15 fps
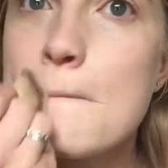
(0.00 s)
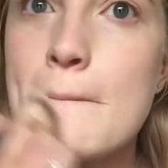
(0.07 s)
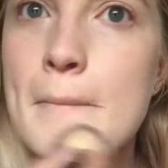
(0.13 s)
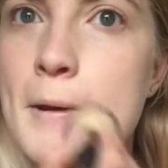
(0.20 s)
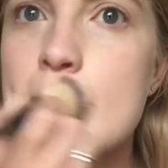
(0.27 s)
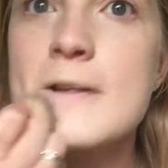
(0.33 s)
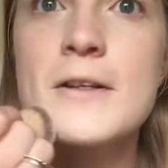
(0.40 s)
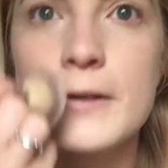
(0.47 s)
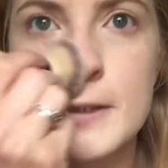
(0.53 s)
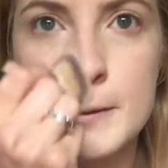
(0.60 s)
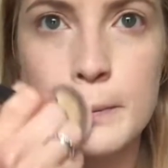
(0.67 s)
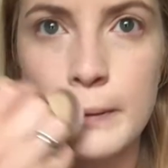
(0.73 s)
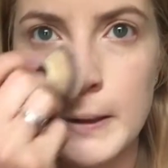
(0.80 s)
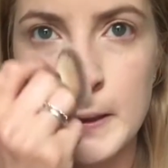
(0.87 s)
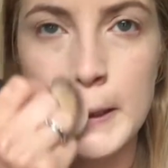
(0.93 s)
make sure it's
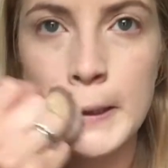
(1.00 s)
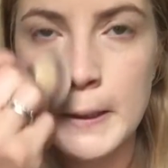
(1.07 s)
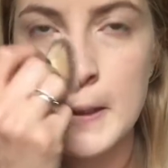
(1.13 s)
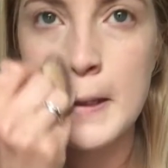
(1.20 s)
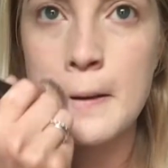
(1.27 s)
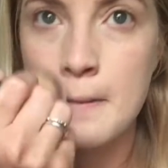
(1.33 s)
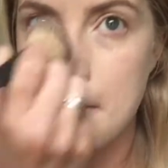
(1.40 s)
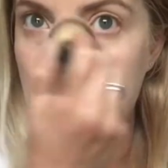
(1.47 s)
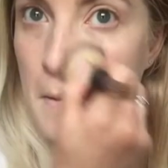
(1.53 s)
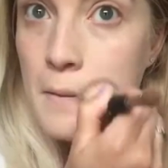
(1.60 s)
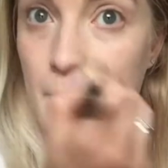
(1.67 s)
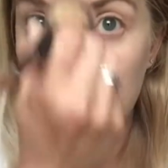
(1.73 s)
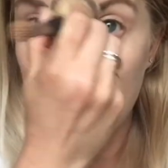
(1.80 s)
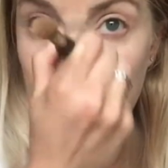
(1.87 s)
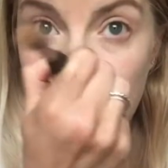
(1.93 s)
blended.
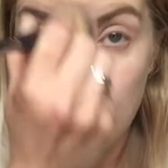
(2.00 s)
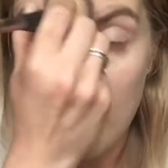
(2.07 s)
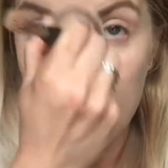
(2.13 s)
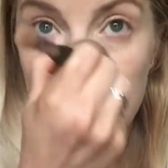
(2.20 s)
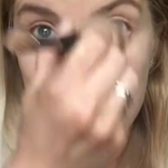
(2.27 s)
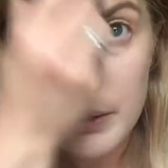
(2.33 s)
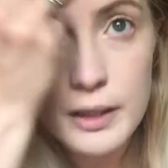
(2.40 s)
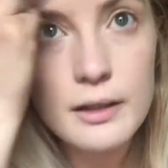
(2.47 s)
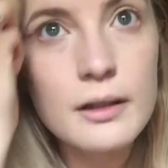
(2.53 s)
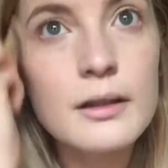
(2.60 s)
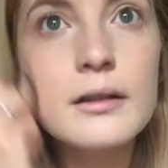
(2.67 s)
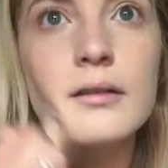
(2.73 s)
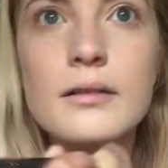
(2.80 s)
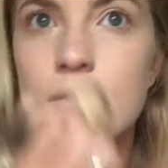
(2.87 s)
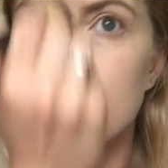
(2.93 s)
But
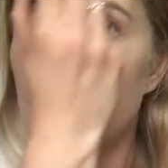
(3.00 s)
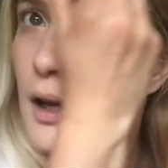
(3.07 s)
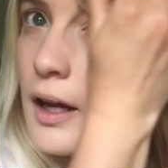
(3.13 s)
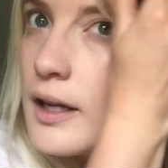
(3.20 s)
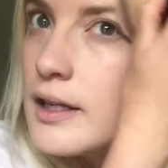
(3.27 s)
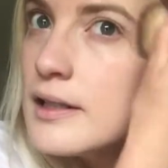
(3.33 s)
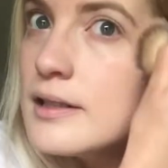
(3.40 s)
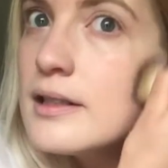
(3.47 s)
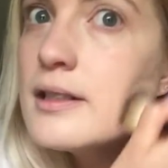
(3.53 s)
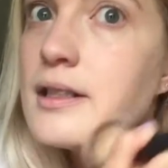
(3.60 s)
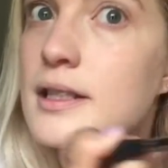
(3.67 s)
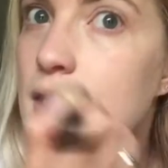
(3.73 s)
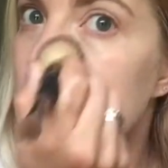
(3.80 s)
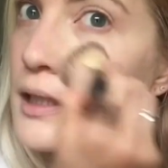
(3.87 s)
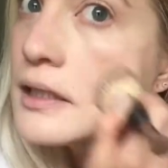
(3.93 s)
it
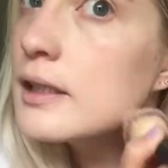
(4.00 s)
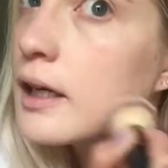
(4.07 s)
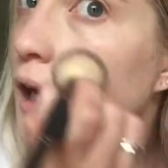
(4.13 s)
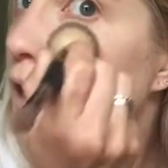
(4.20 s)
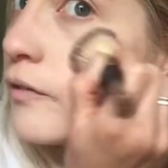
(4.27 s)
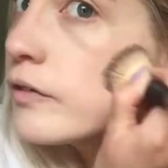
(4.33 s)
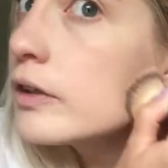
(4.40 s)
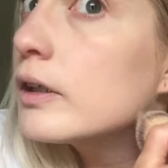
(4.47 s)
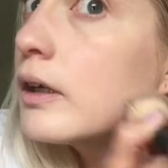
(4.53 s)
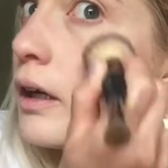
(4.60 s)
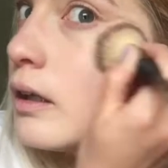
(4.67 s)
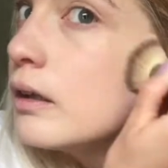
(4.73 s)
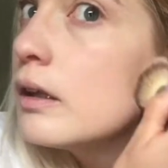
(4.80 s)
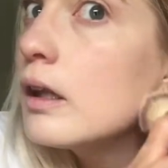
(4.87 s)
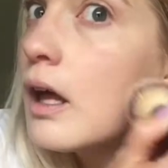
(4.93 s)
did cover a
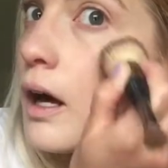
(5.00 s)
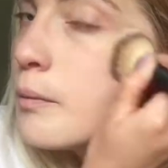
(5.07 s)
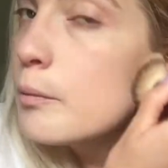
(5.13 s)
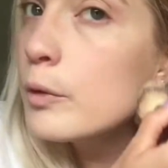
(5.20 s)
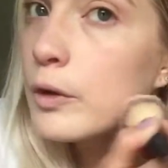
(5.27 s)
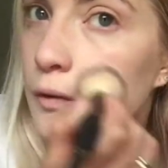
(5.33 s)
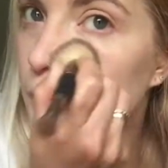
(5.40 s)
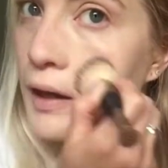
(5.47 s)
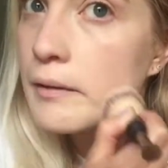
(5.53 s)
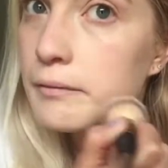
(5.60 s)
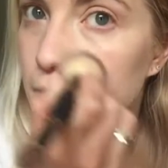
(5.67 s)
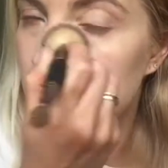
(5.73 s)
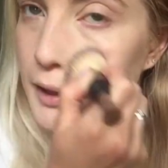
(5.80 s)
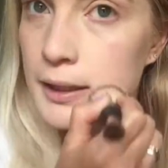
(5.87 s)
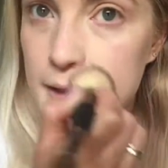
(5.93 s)
lot more of that
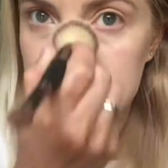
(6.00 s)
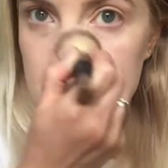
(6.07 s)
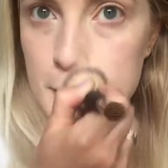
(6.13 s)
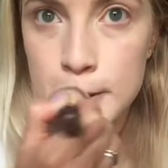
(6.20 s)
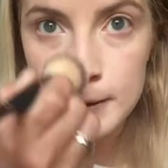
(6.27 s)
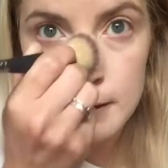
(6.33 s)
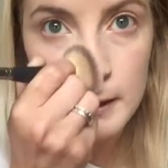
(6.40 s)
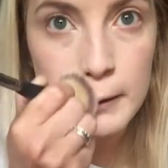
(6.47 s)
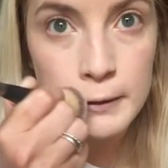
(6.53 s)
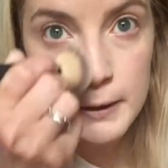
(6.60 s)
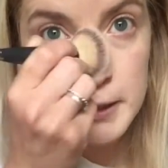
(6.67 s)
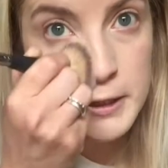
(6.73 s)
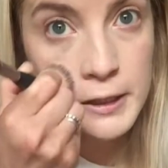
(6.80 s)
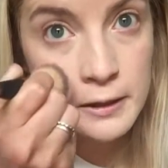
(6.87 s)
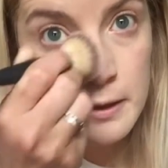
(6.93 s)
redness and
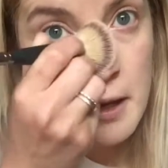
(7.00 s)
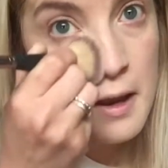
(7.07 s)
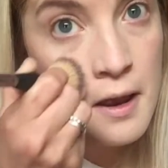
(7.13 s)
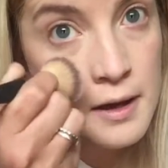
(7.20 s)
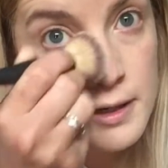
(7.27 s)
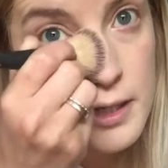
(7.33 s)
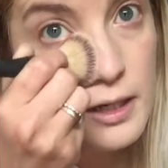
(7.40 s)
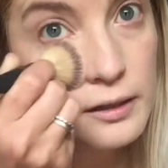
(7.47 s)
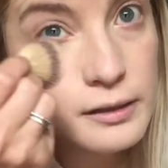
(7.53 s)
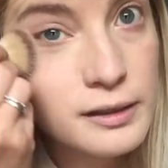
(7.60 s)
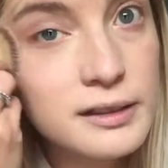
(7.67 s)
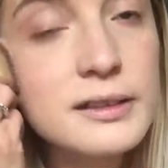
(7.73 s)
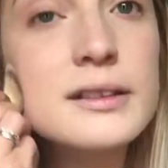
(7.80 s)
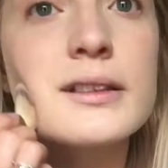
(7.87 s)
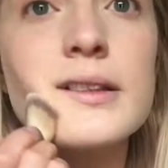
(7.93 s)
discoloration and
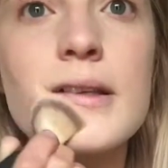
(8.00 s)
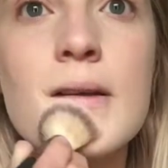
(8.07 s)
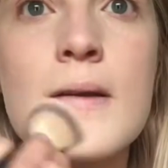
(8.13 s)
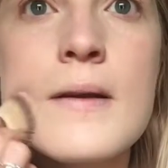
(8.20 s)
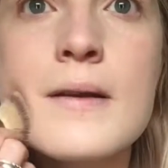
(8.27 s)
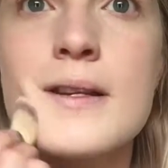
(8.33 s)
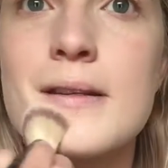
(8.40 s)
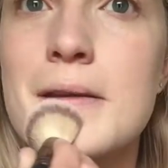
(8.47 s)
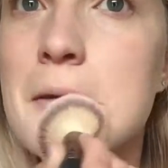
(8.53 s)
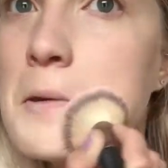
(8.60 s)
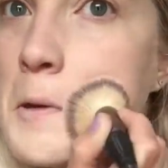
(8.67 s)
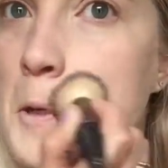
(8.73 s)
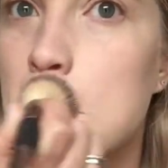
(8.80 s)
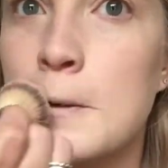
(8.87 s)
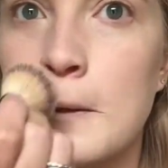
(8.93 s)
darkness.
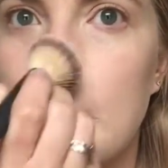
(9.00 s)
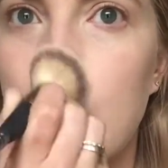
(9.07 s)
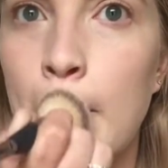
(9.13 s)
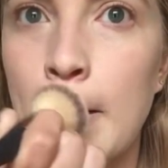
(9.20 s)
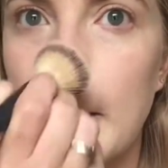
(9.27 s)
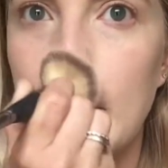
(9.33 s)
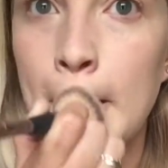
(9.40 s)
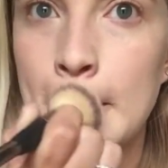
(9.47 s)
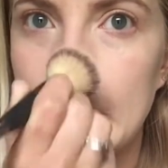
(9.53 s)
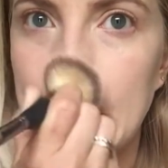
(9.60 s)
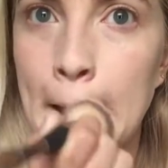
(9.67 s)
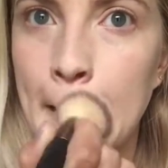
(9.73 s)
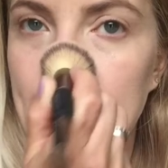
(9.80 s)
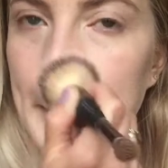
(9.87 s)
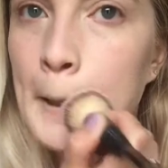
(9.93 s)
Discoloration could be darkness,
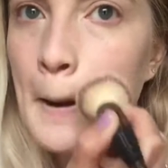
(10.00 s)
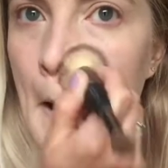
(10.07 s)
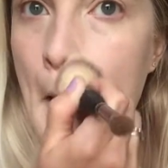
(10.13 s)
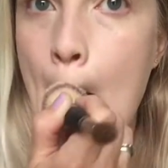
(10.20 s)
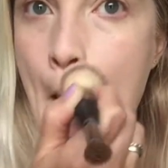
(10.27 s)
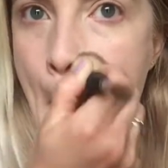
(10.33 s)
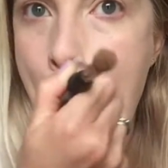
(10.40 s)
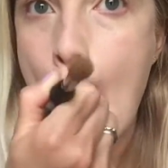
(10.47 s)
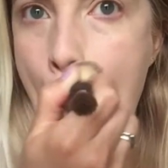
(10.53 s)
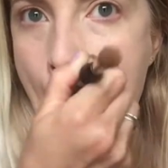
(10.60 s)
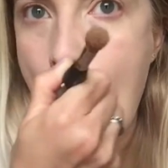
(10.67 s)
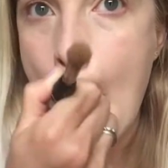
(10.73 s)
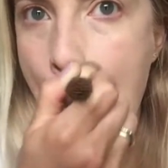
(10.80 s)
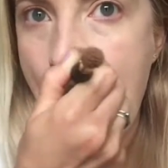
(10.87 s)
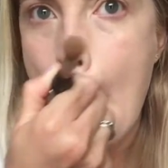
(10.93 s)
I guess.
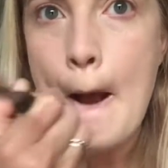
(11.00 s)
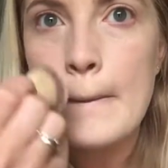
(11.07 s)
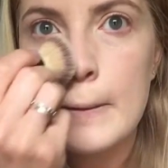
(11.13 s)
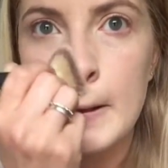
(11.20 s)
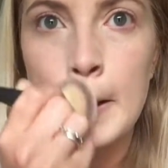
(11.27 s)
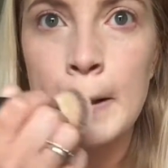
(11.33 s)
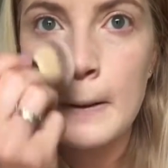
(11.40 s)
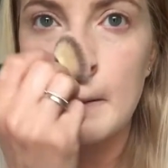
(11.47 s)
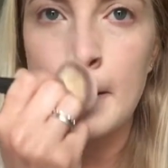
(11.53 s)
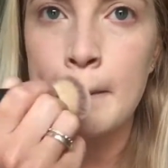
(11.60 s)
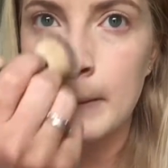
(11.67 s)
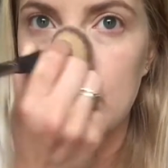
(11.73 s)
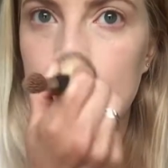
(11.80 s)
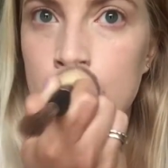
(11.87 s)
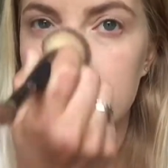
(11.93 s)
Trying to get
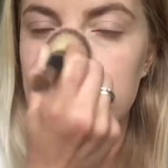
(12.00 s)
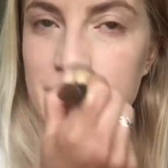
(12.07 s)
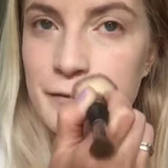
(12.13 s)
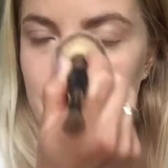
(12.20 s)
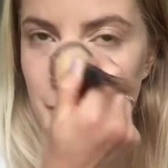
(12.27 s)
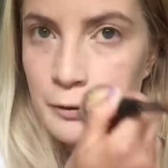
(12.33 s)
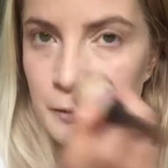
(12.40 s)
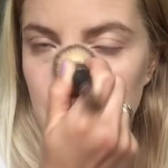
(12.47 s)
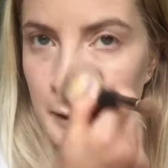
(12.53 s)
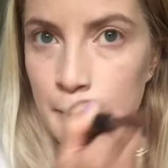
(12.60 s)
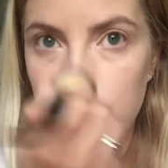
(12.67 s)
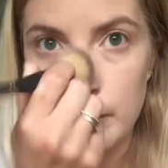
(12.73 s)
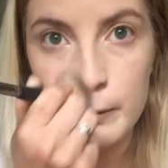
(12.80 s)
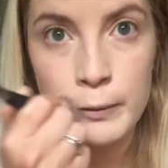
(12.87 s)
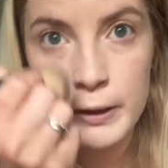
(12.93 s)
around my nose, even though I'm gonna
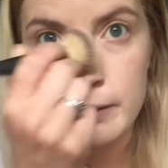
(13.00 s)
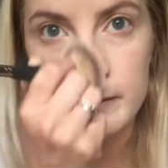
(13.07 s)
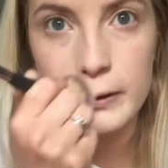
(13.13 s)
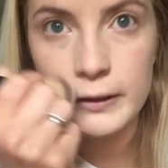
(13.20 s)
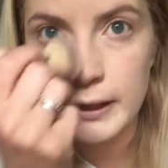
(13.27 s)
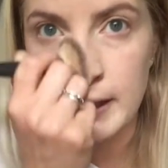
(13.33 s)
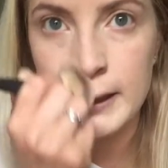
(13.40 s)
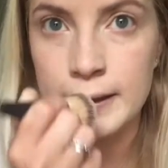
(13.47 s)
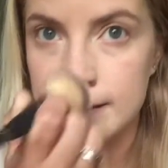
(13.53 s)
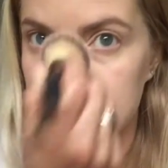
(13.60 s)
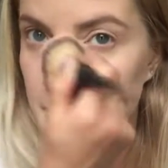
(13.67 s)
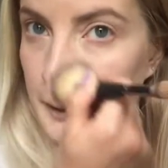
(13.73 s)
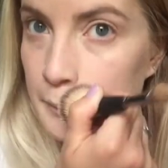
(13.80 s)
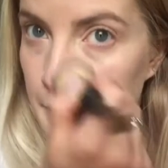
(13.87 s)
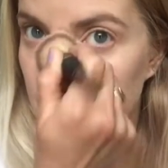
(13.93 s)
blow my nose all day and it's
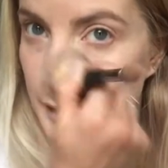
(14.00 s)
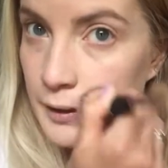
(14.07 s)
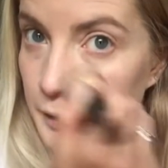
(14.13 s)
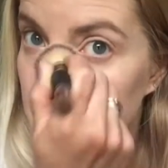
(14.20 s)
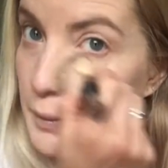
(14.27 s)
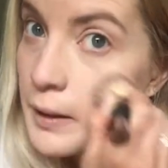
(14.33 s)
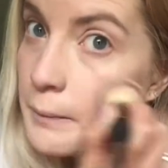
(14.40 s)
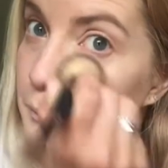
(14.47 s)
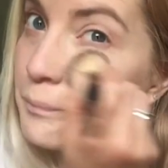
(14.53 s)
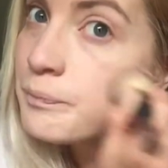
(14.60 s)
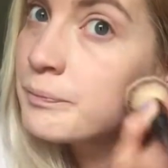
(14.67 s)
not gonna matter, but